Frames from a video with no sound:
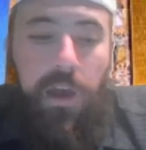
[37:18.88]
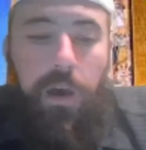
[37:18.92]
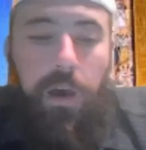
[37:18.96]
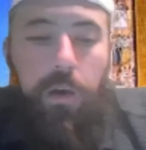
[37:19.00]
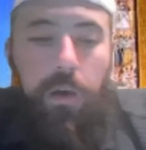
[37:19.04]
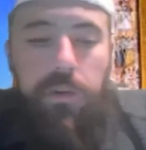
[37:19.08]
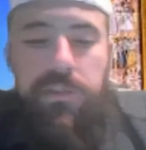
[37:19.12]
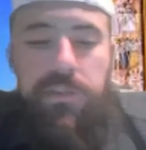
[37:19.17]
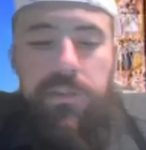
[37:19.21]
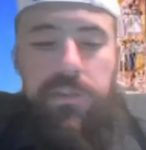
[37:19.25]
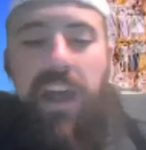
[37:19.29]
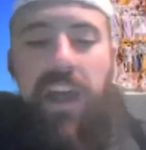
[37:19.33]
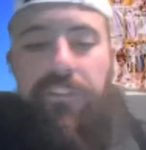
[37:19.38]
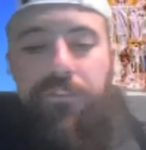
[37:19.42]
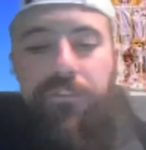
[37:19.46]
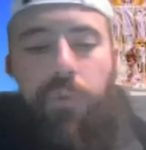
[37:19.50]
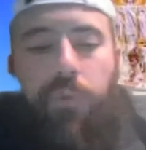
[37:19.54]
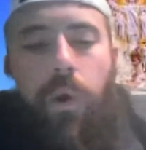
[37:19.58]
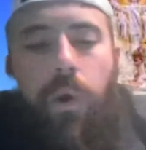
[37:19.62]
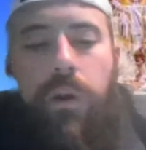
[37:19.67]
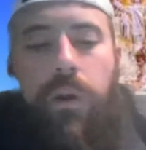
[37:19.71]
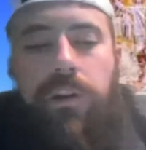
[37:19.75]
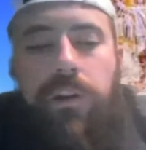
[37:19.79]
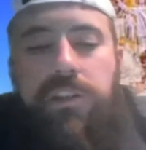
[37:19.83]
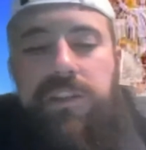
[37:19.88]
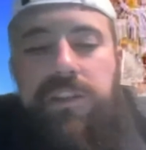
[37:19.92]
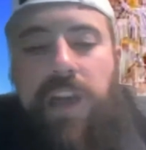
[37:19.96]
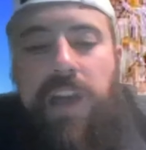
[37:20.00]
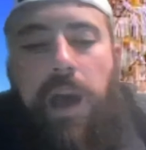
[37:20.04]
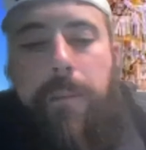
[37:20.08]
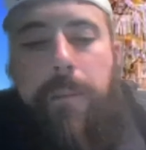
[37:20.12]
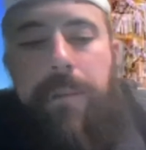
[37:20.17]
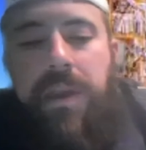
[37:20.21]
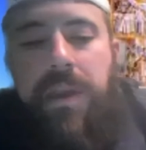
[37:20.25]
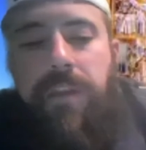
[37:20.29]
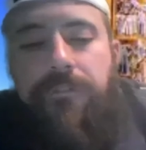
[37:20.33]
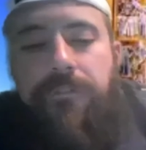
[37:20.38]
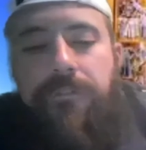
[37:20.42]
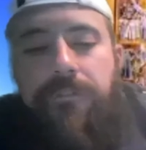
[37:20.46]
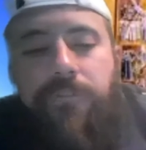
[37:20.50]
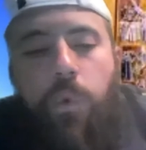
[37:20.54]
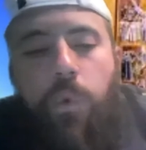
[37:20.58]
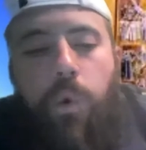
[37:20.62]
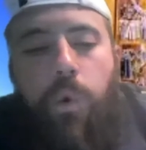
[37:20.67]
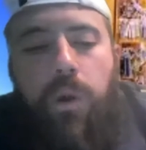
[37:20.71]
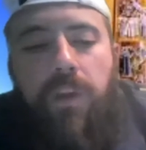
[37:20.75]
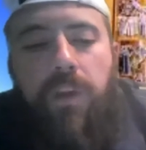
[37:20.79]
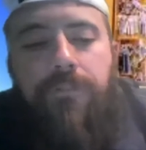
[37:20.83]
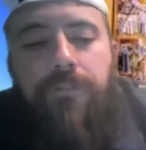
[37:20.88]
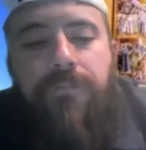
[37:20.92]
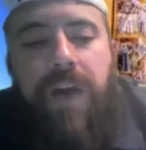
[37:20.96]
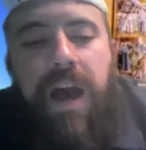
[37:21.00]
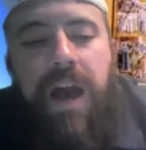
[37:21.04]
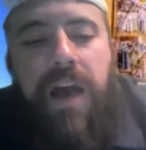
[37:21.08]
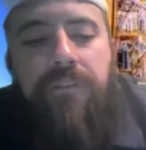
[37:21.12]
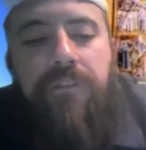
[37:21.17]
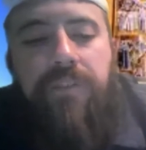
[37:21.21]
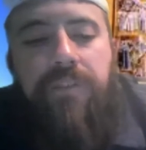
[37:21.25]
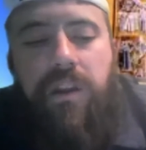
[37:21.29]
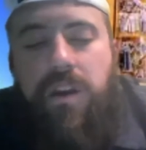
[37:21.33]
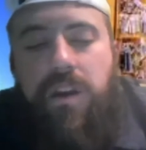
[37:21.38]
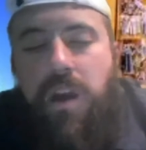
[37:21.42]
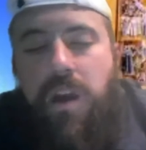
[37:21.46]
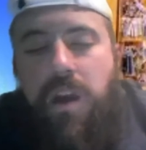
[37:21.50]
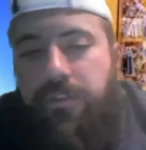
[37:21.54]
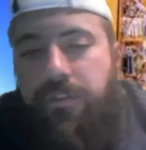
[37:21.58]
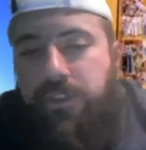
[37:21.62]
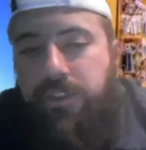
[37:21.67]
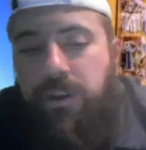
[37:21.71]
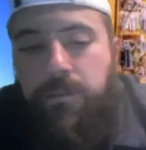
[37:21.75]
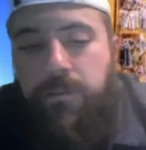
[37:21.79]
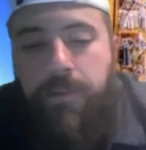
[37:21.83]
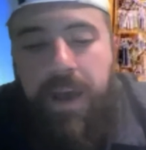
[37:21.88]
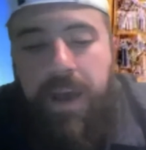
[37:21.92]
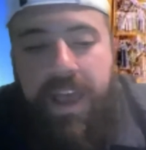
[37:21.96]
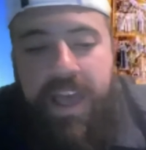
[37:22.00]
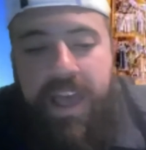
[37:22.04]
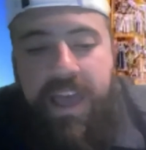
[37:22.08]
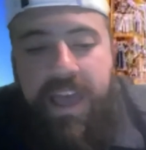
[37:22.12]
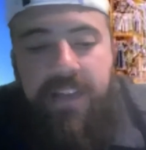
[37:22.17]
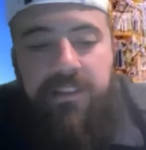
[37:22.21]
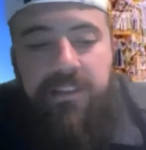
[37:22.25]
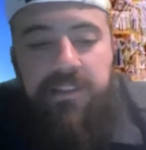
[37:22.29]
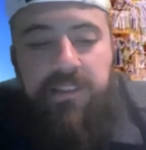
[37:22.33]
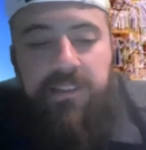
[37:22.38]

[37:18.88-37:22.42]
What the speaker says: South Florida just got beat 45-0 by NC State.